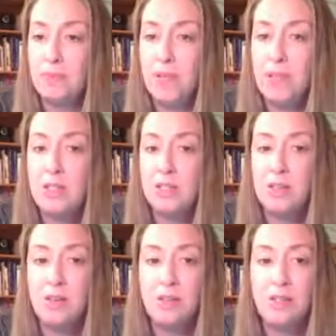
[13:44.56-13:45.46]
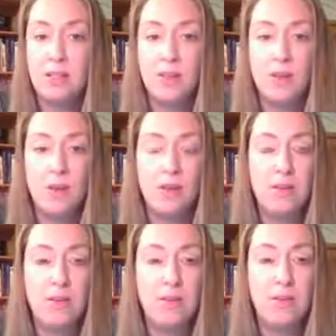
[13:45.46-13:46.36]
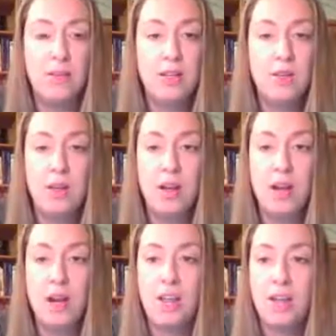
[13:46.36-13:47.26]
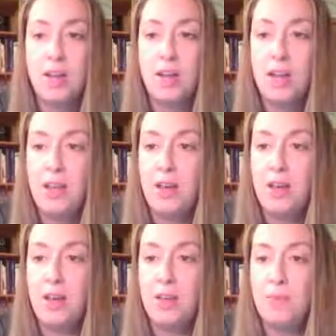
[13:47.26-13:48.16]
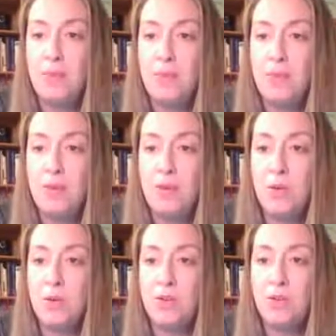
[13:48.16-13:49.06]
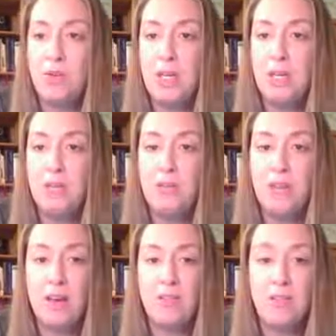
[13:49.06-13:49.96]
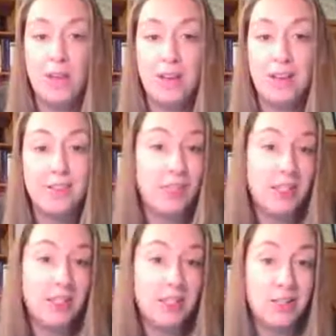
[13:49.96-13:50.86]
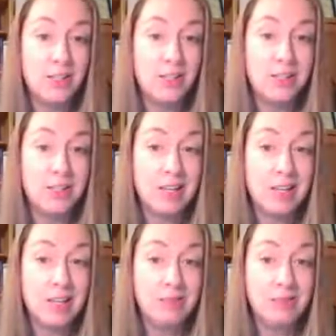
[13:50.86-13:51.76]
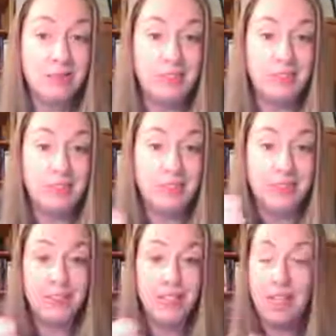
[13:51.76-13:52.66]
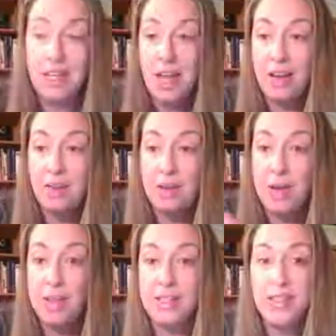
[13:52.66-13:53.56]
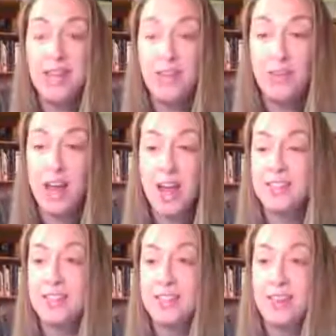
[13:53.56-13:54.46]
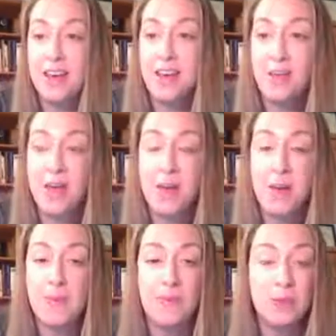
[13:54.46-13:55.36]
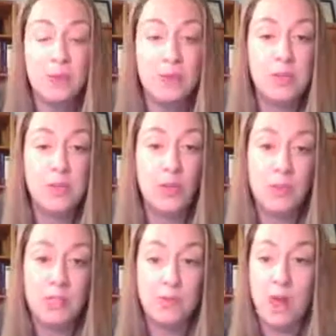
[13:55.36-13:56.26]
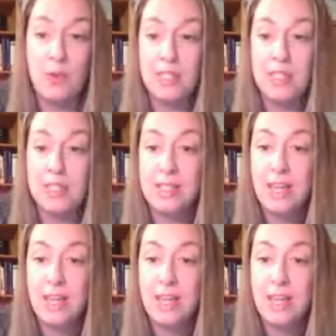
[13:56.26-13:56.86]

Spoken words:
do sell essential oils that you can order, and then all the people that order through me do get free consultations, which is kind of a bonus, and they get free access to the subscription group as well, which is